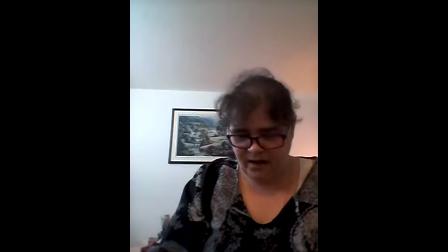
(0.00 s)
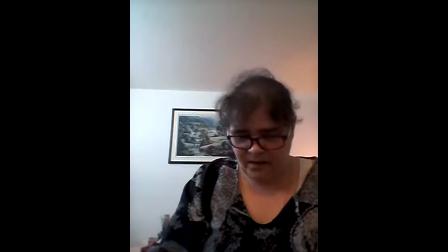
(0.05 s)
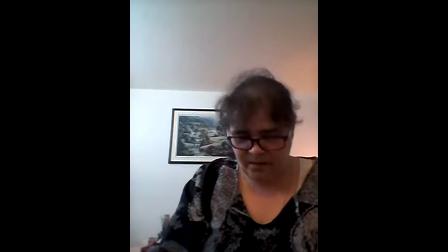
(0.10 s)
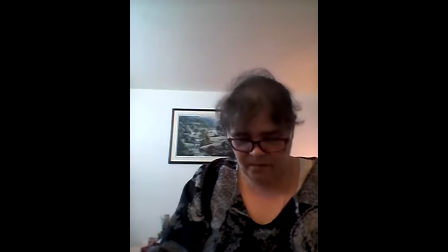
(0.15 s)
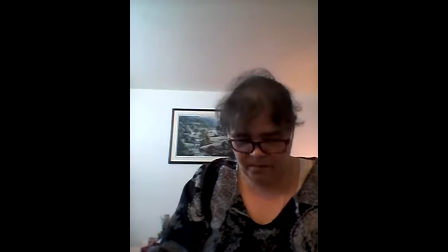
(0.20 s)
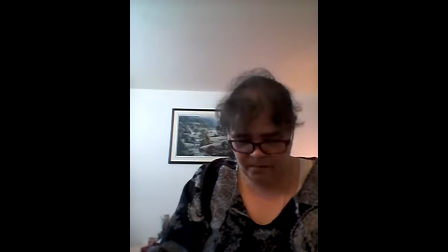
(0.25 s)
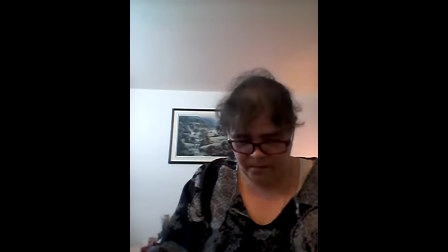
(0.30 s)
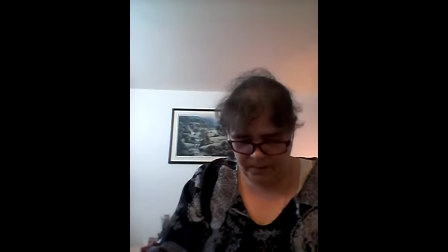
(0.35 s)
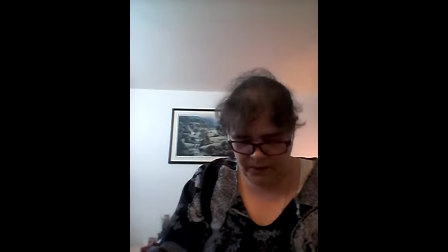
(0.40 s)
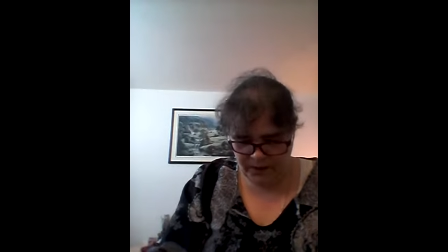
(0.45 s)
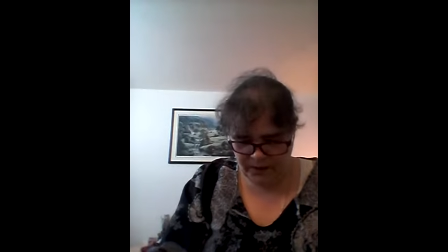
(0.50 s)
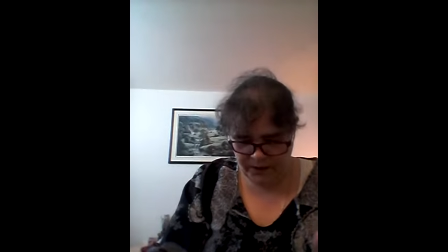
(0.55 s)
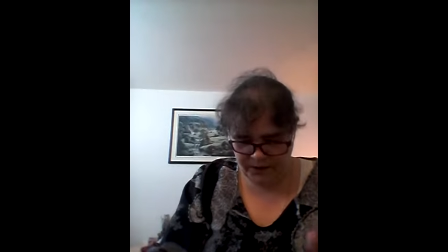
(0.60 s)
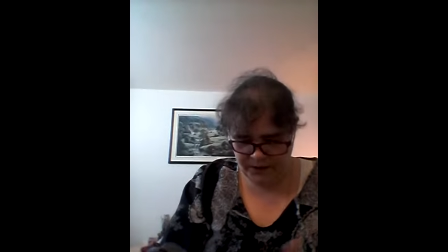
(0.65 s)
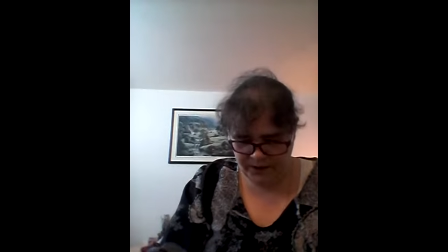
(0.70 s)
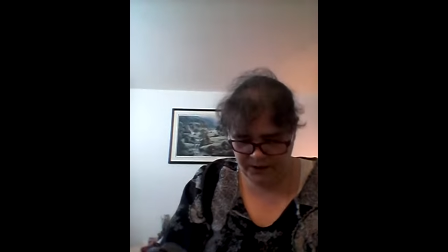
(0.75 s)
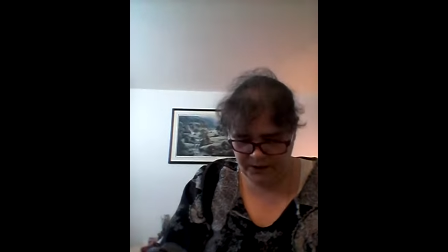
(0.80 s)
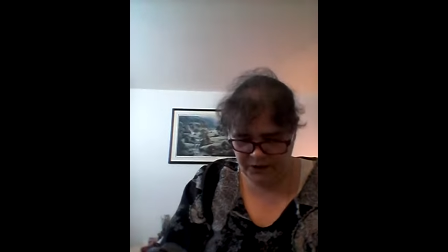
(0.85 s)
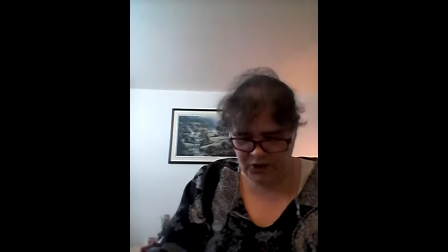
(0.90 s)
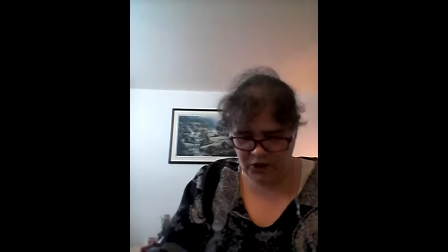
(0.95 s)
I'm
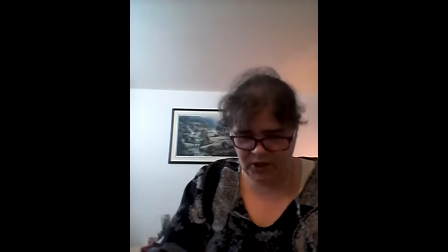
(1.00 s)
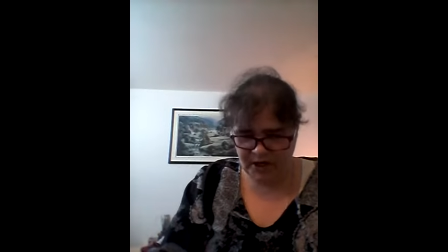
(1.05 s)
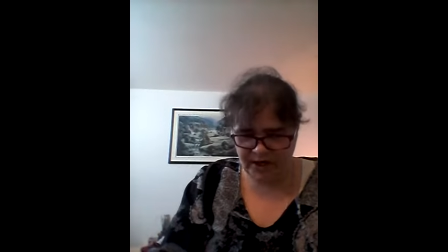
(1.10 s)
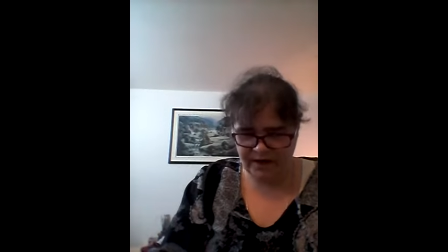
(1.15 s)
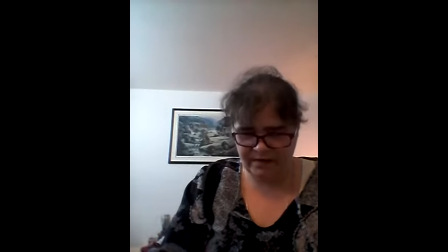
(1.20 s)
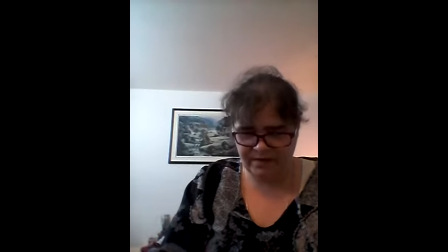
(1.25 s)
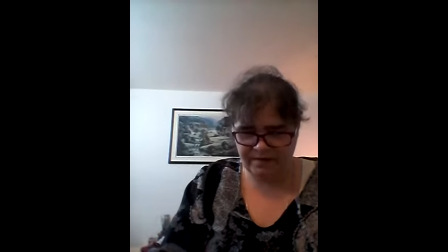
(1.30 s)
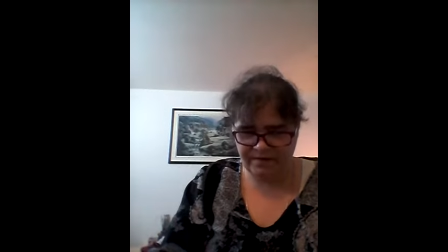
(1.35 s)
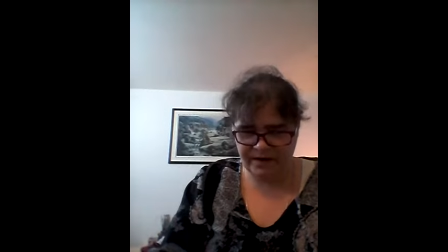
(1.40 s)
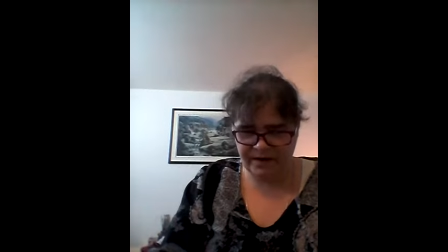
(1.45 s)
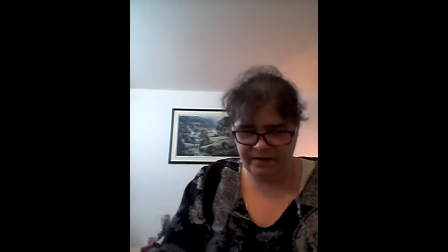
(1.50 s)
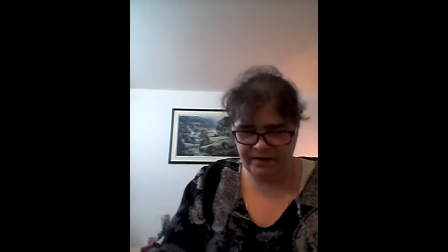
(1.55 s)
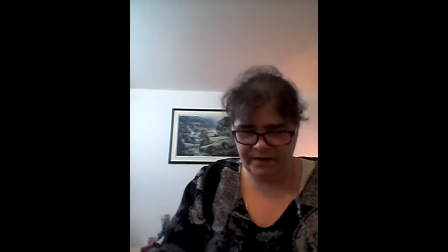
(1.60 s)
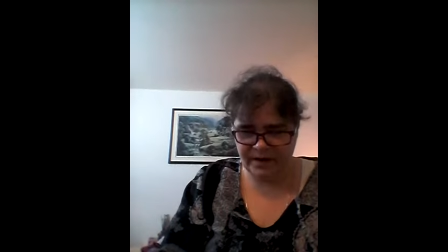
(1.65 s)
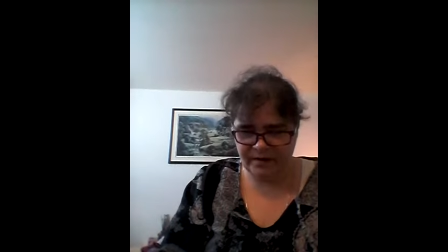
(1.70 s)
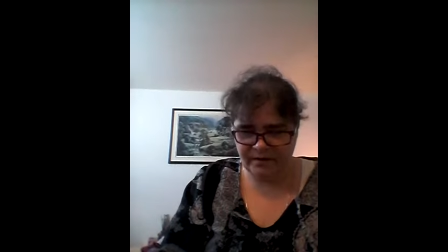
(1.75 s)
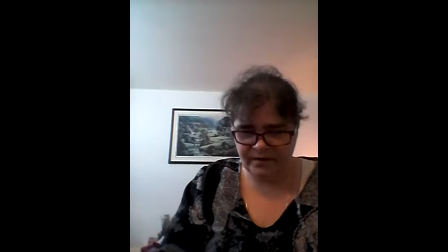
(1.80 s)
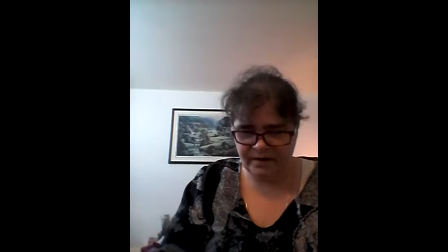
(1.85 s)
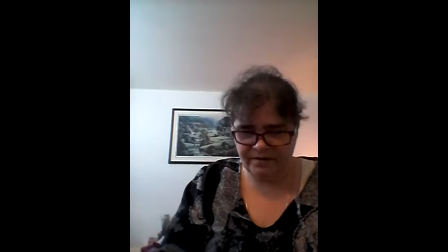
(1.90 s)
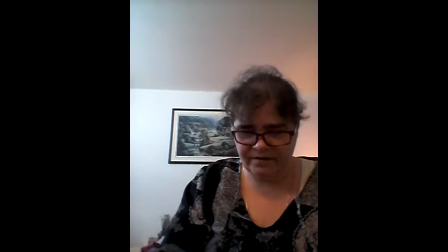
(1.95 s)
trying to figure
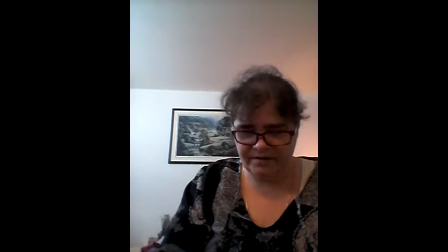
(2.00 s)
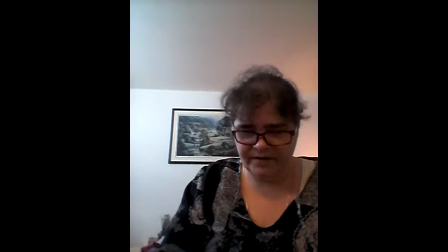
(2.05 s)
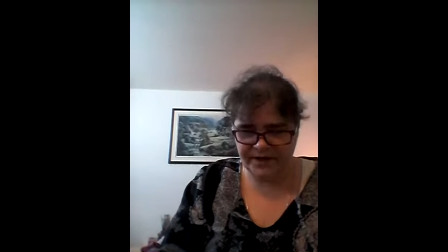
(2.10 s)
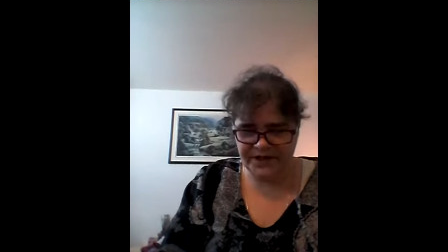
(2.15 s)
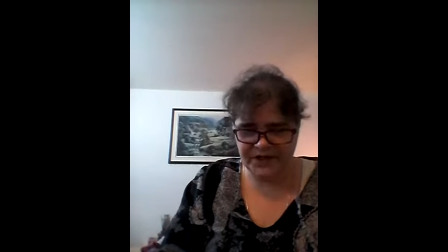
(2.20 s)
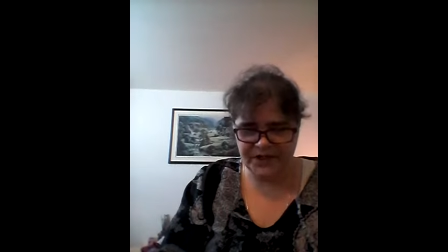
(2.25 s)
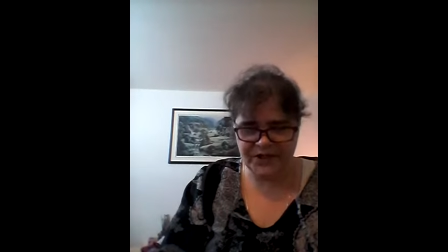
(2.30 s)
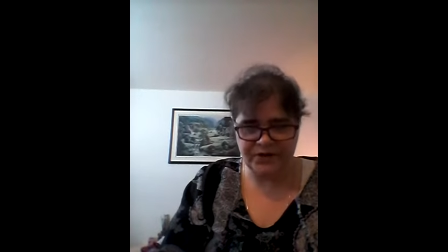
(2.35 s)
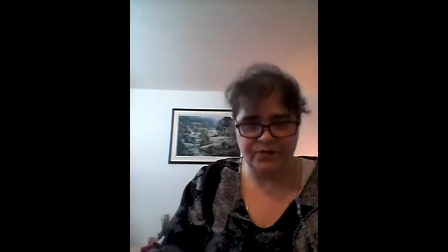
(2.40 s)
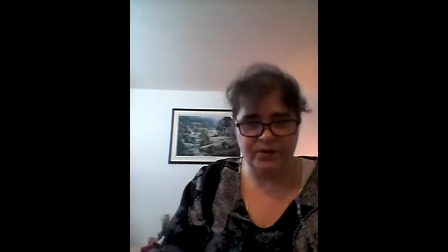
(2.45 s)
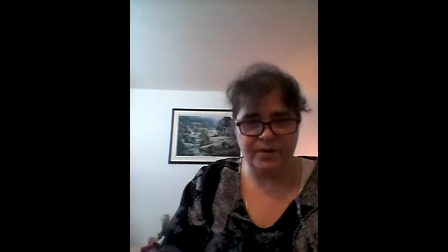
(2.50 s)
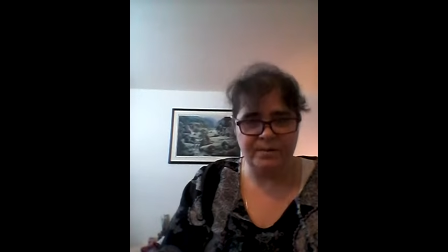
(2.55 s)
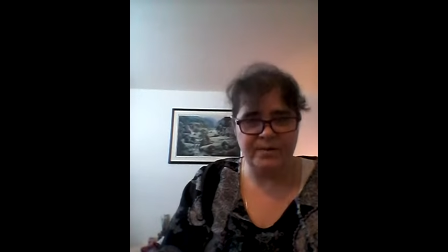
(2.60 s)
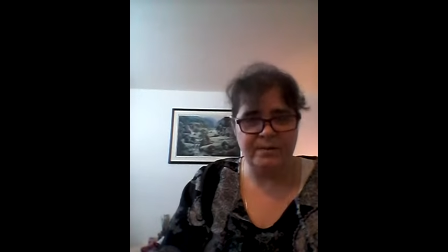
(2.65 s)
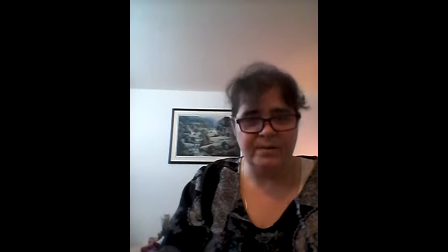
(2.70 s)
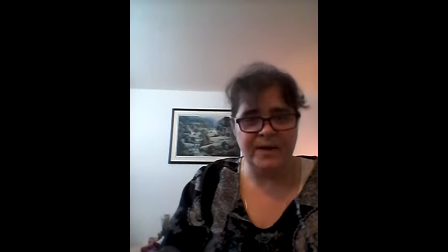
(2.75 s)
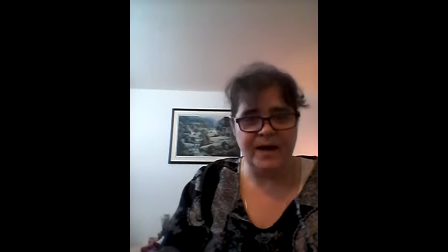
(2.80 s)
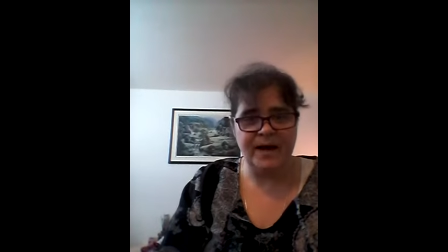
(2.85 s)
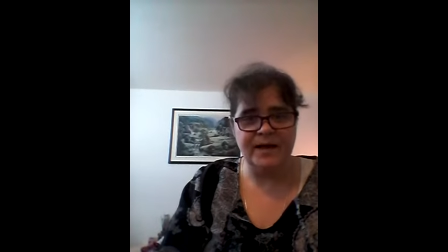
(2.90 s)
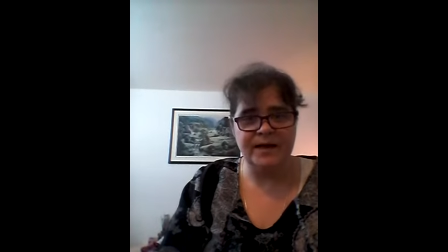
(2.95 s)
out if I should rip
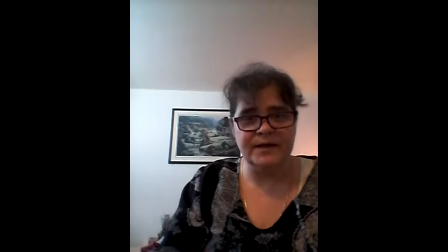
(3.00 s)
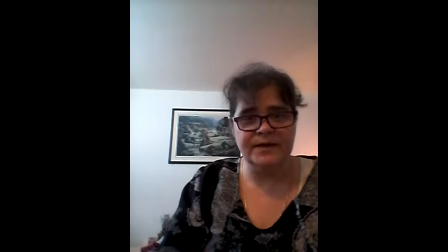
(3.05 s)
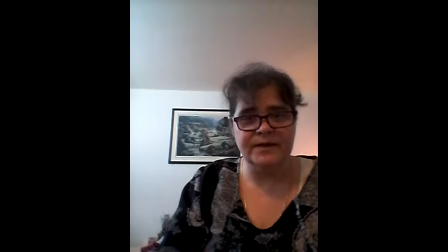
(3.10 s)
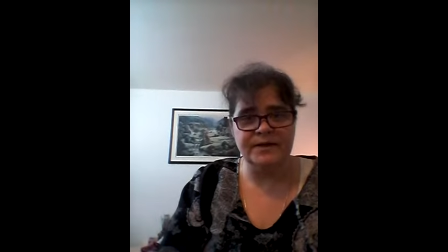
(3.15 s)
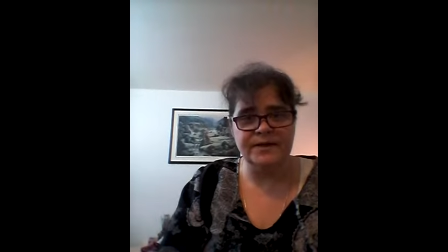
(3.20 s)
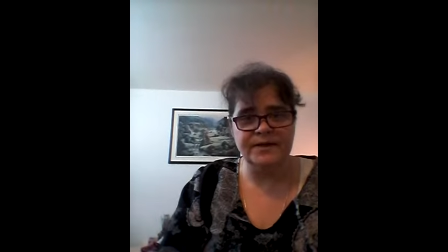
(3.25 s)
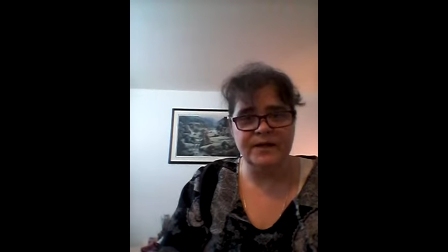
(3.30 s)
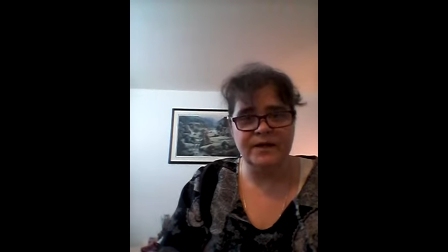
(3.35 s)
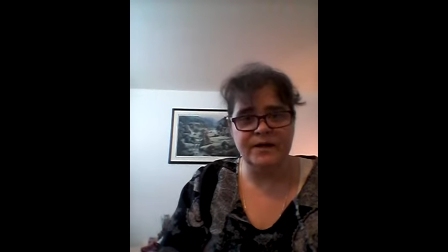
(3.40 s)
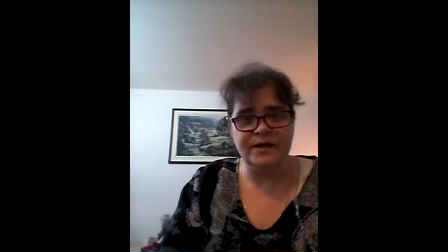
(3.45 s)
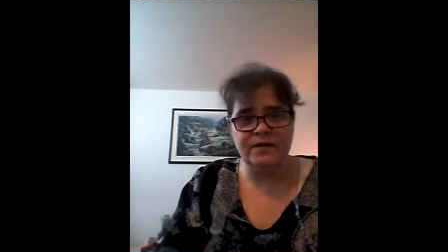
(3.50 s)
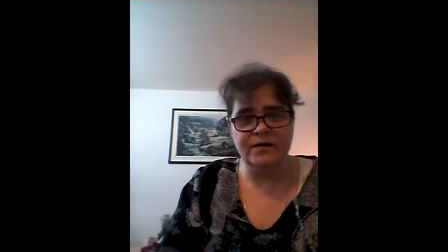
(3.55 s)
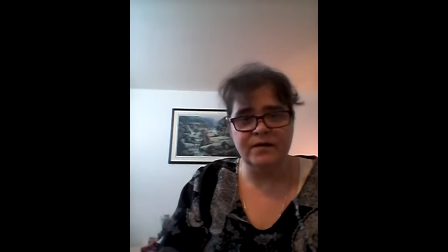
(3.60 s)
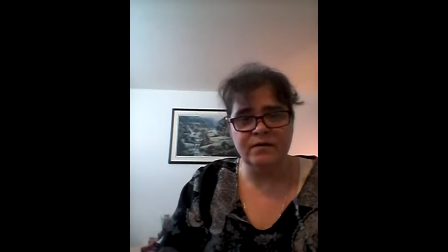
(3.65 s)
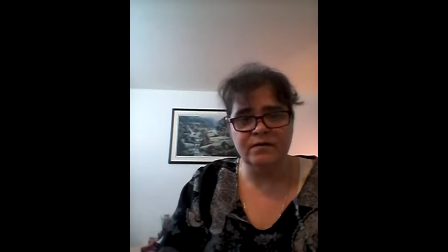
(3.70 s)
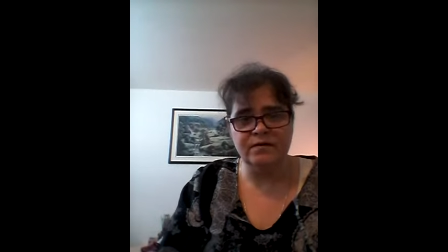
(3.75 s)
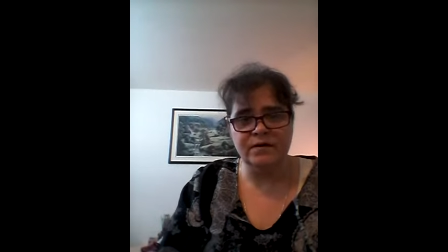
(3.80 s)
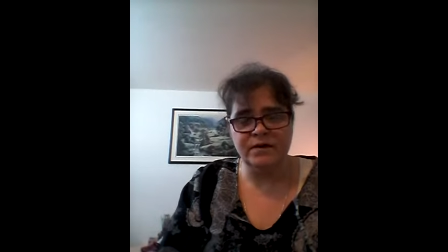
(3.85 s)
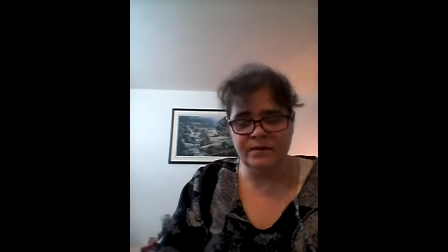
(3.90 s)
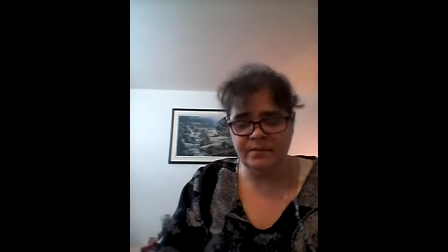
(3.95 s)
it back and start it
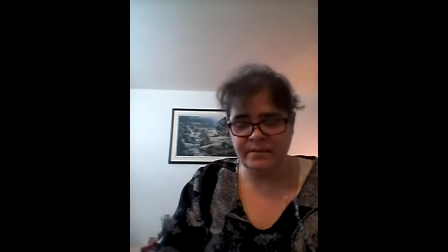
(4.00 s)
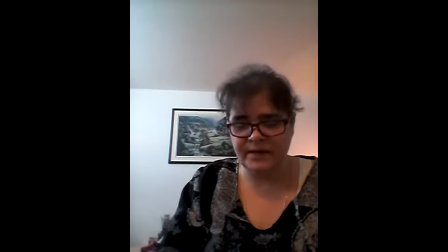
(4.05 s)
over